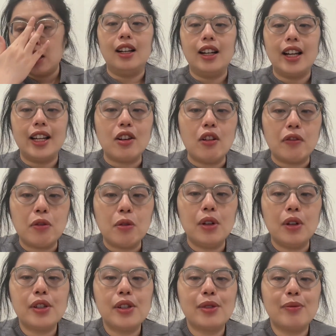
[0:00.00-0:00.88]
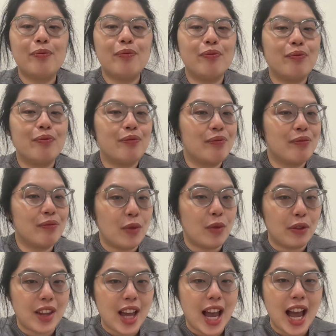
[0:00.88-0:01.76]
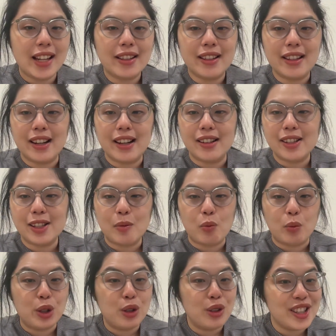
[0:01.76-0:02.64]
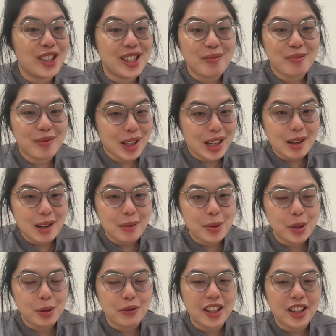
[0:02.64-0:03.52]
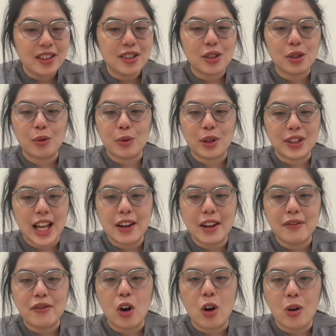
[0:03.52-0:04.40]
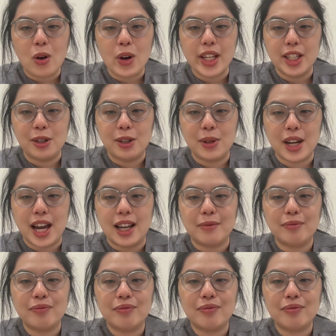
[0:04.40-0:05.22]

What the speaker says: And of course, with that, there's some realism that comes with it. So we dive all into that.